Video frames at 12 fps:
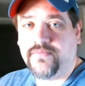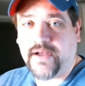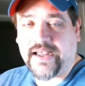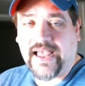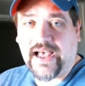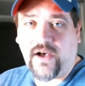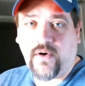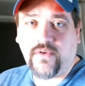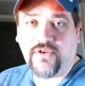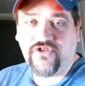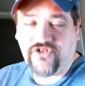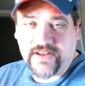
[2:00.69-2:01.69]
Macau
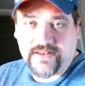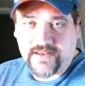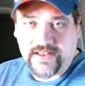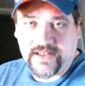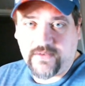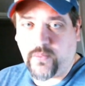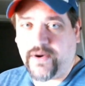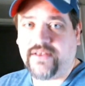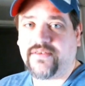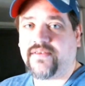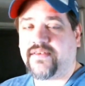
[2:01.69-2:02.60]
GT race.